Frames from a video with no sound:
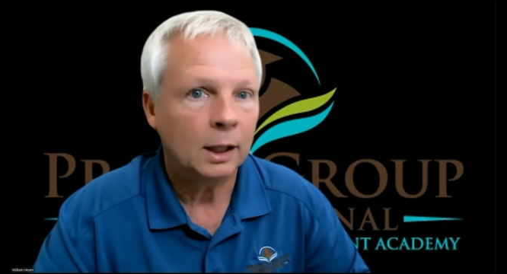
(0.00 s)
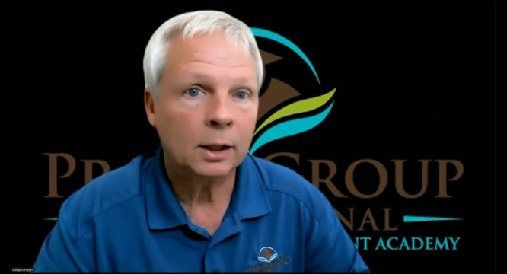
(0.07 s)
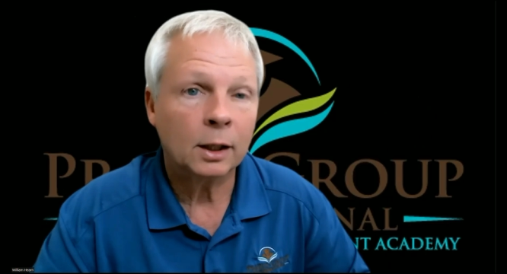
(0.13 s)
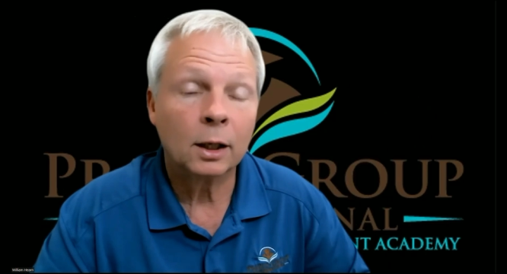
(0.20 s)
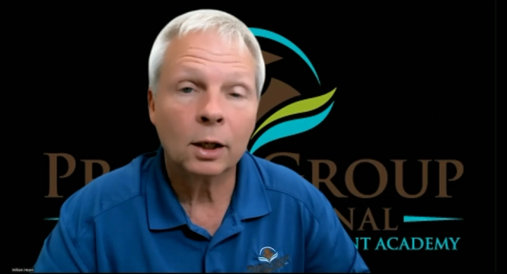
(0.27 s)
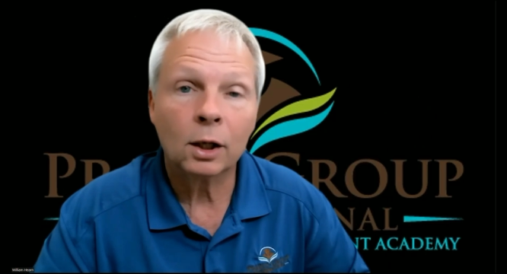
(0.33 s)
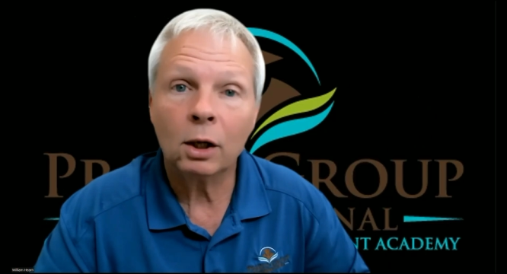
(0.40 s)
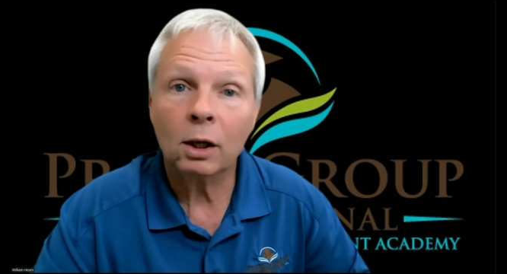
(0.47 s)
I got
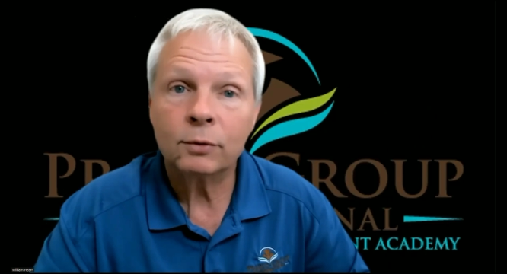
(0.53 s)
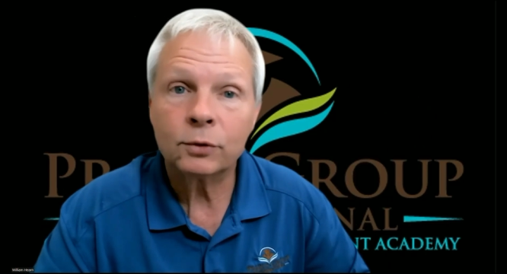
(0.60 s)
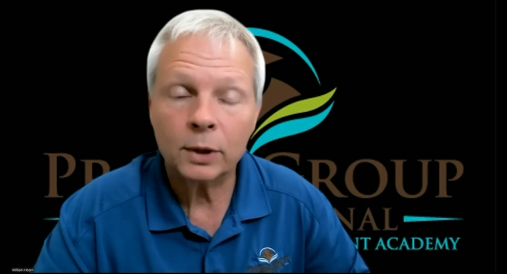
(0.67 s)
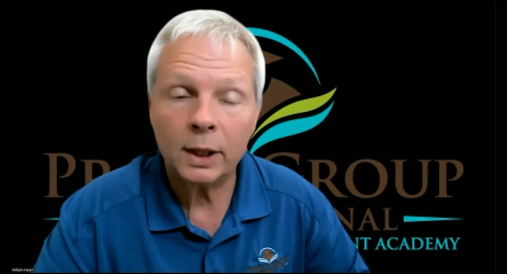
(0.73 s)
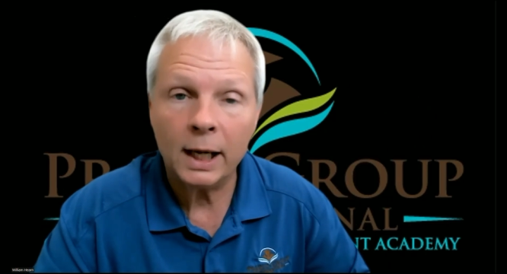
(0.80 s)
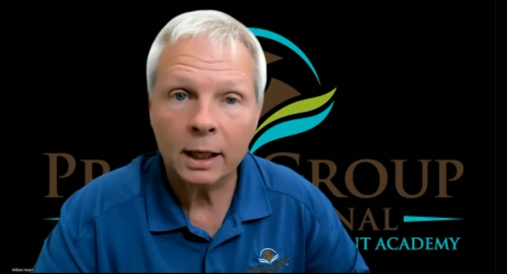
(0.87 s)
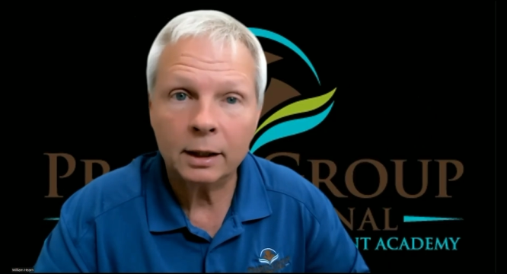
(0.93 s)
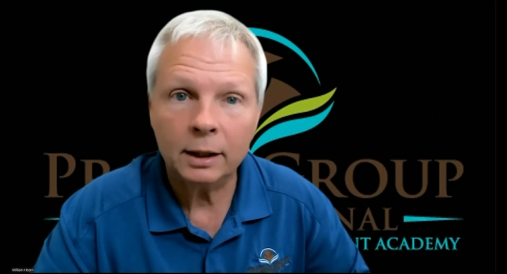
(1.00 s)
a little off
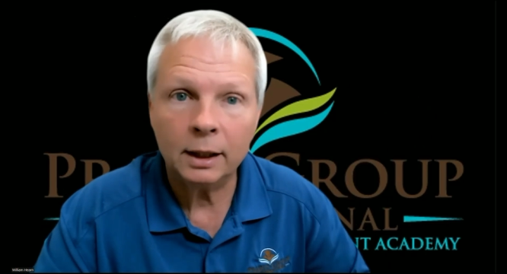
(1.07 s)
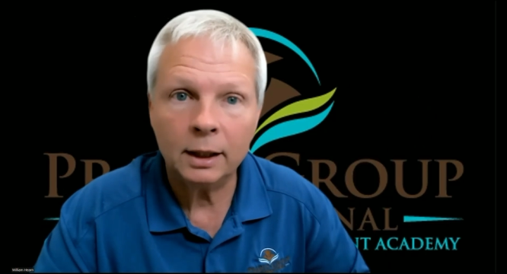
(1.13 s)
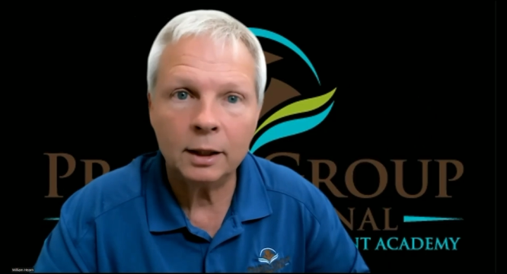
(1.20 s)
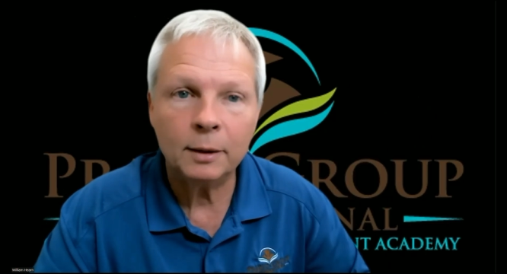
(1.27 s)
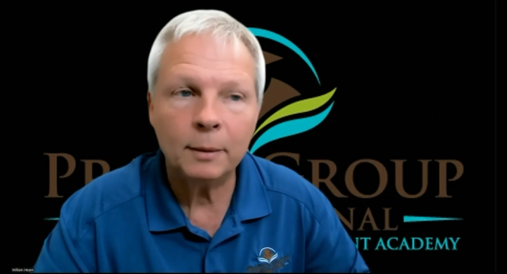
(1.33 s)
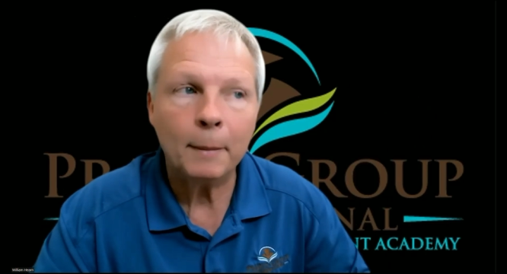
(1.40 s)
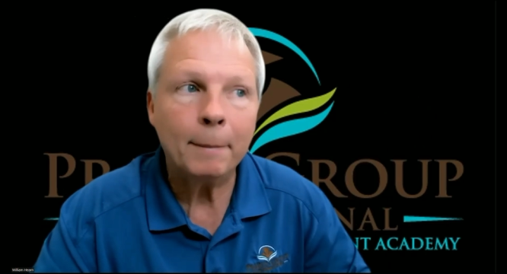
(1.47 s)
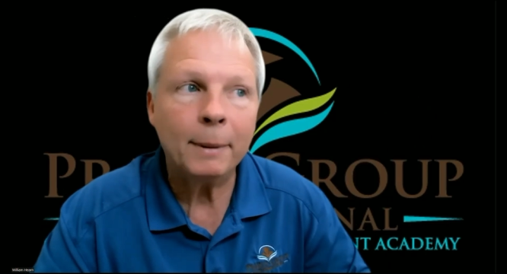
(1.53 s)
track
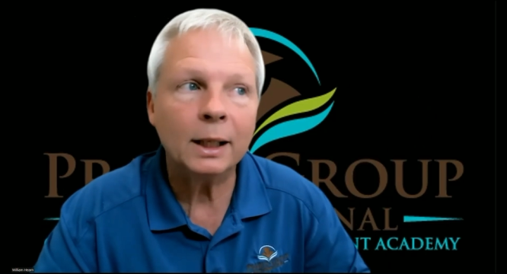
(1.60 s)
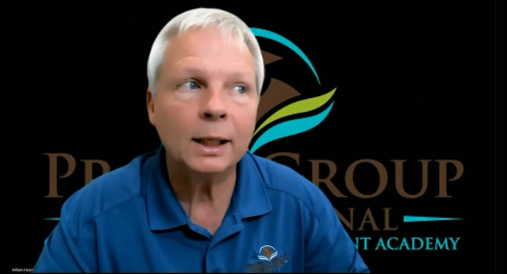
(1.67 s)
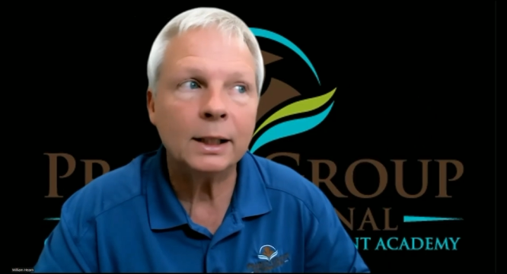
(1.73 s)
there, but